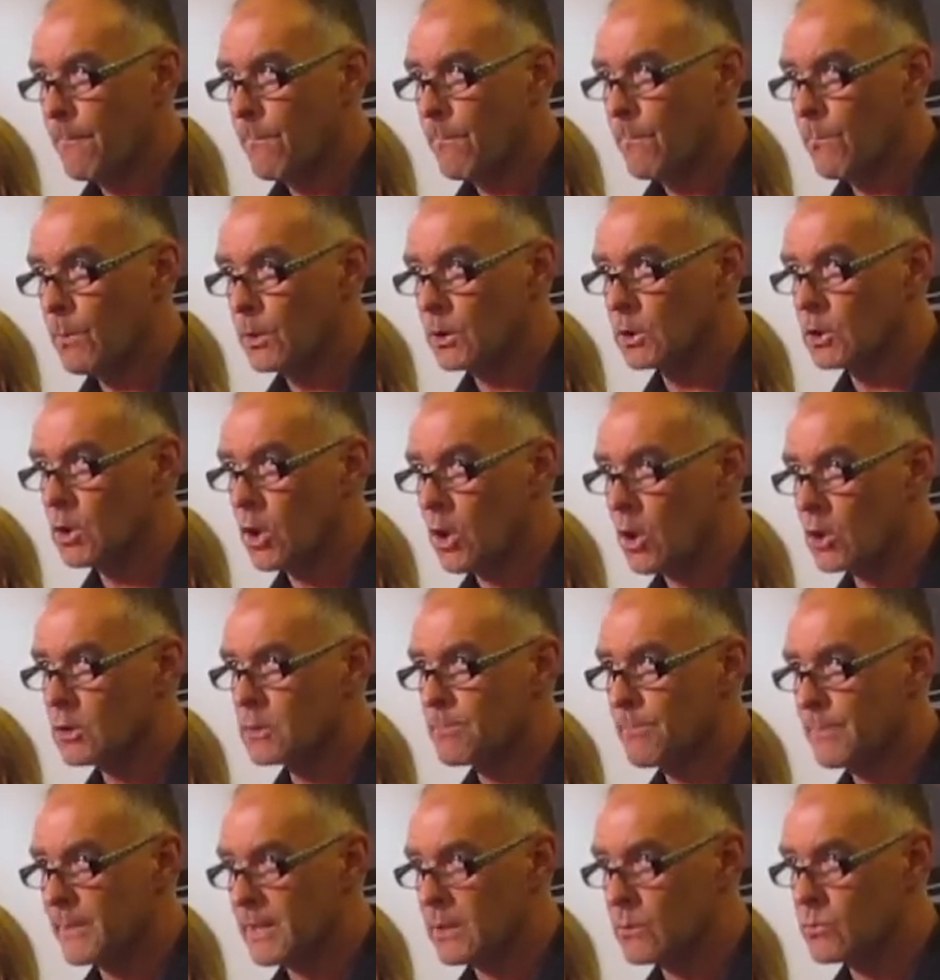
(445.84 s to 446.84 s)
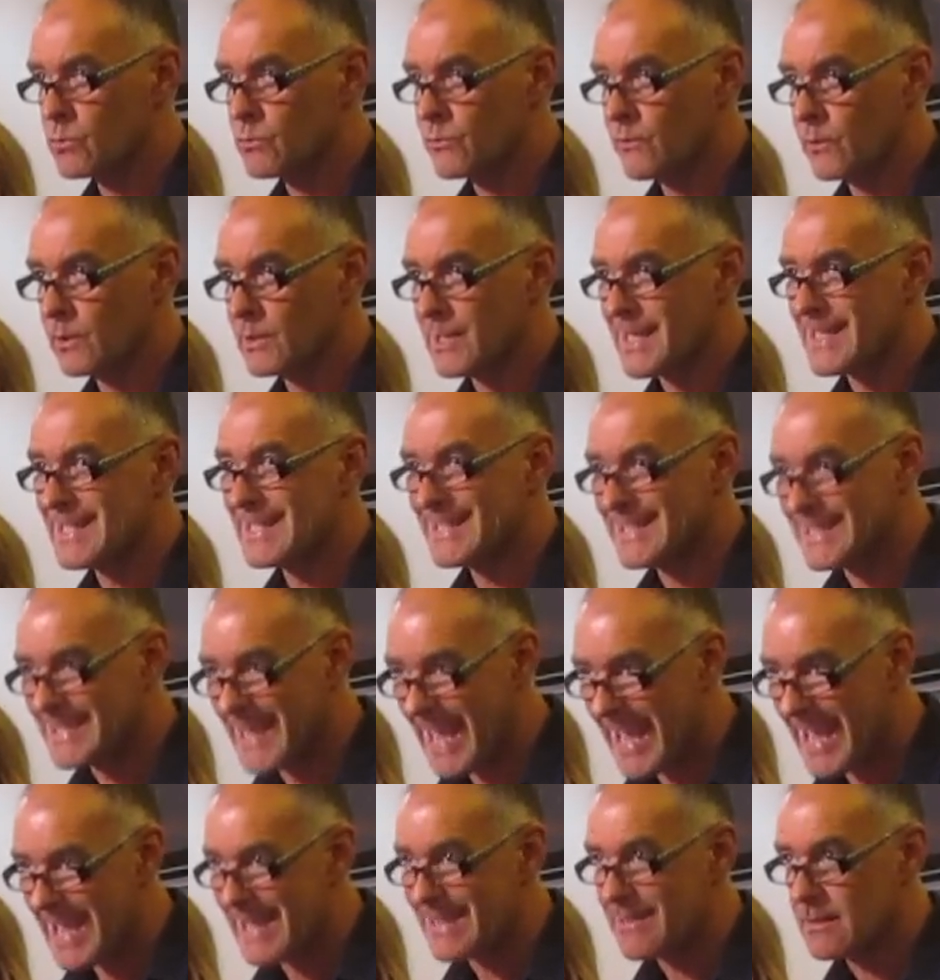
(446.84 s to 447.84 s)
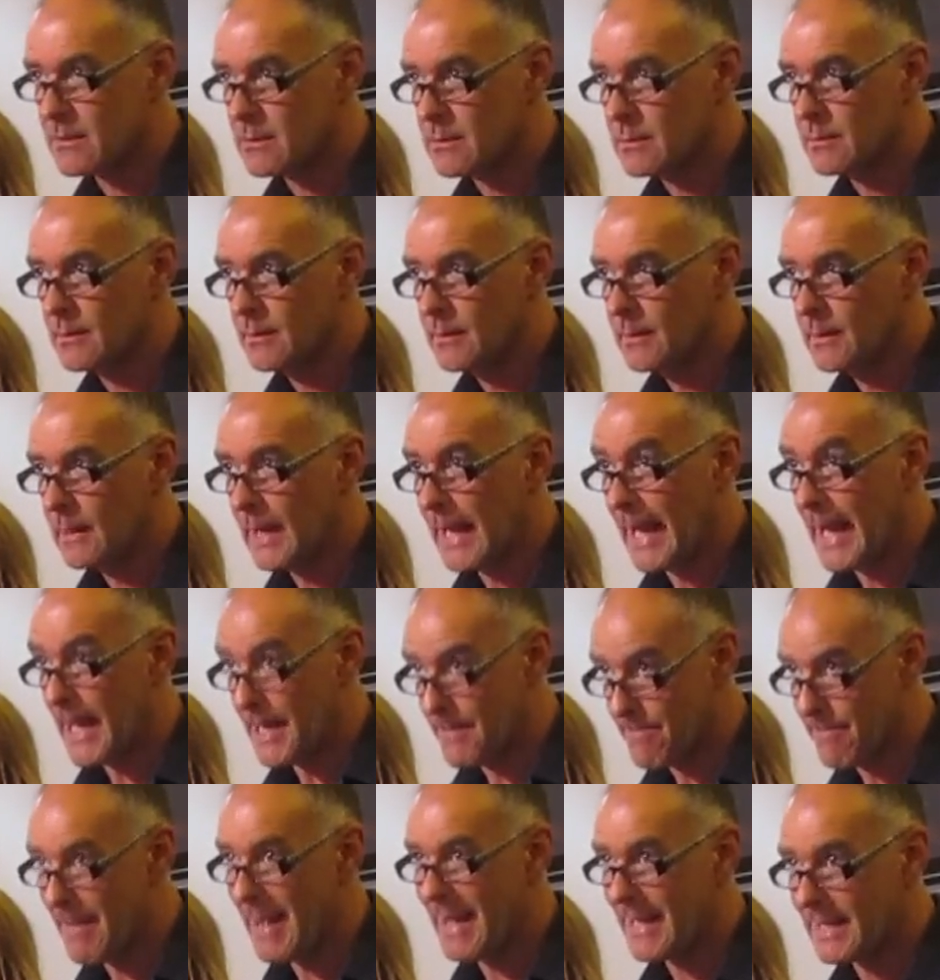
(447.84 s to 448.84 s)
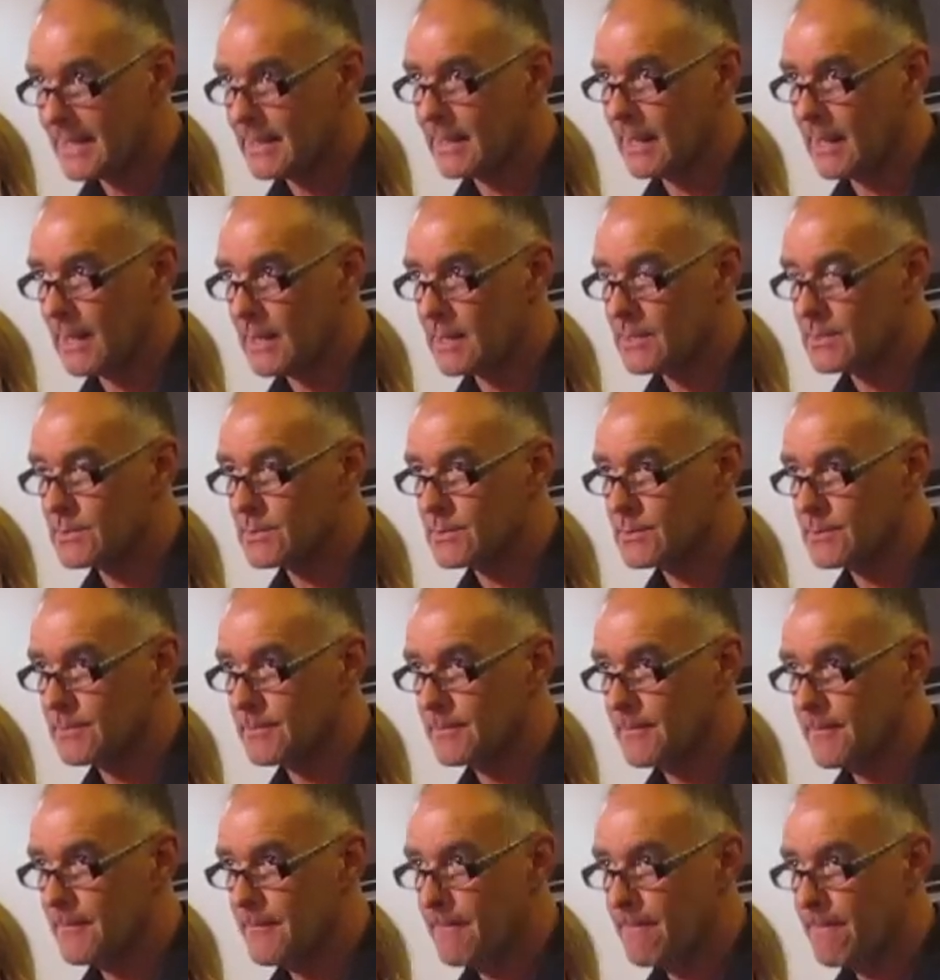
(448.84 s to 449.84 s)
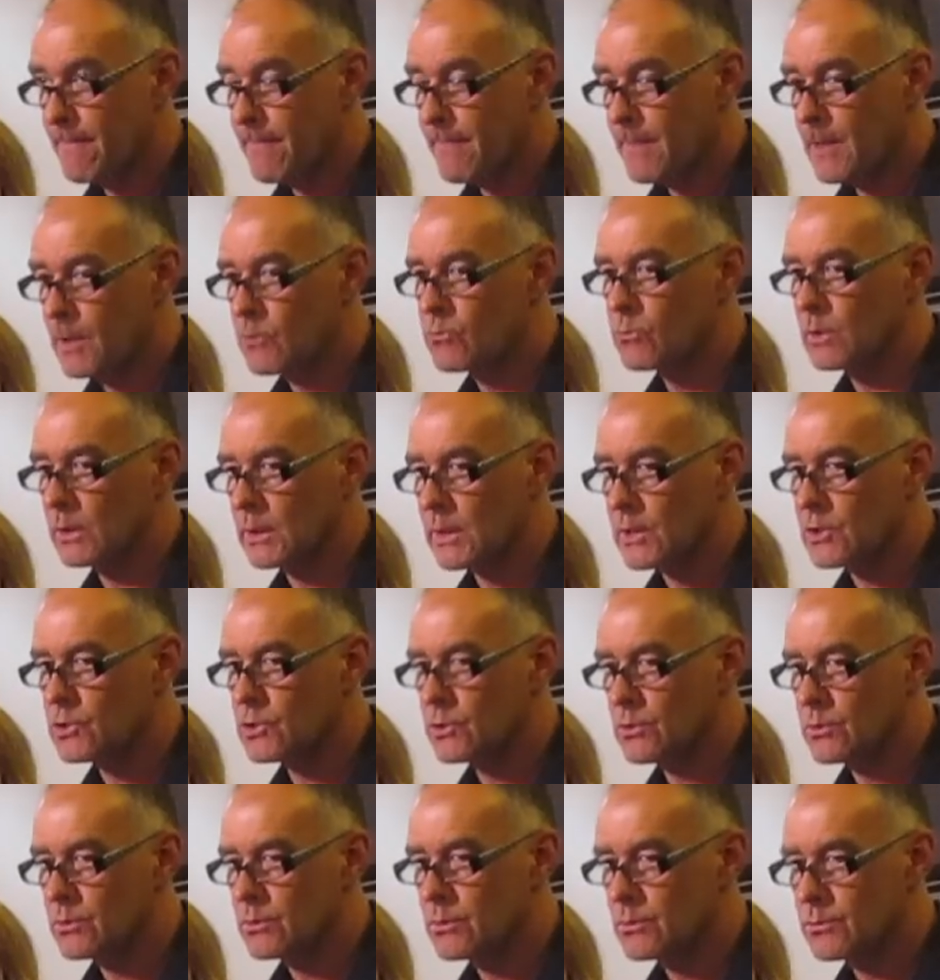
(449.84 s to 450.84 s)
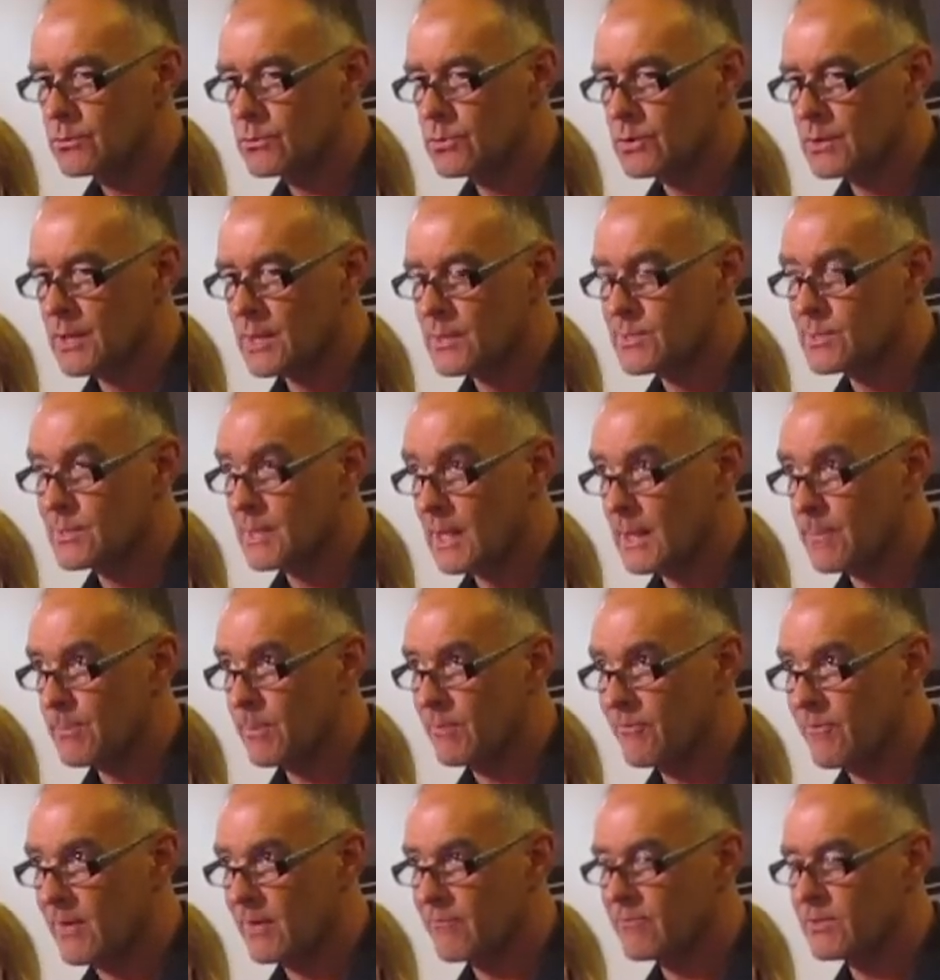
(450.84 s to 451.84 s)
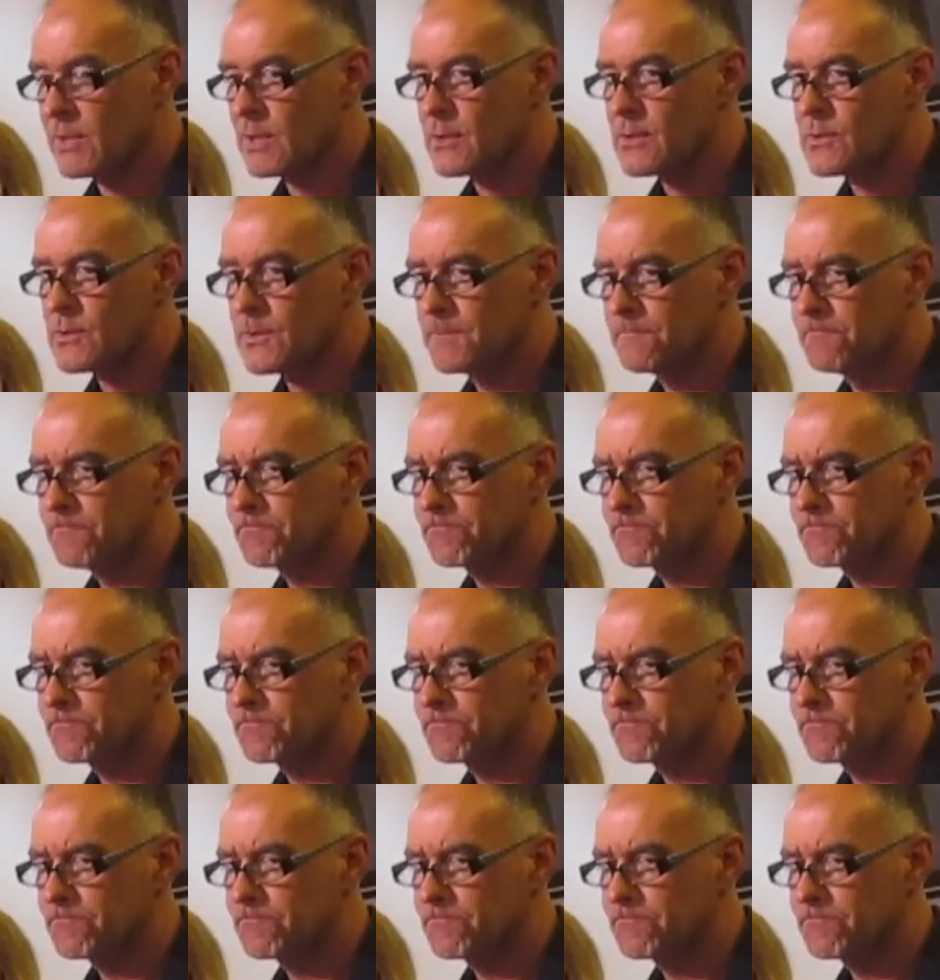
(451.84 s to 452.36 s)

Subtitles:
what Lord Brailsford said in my case in relation to this type of evidence.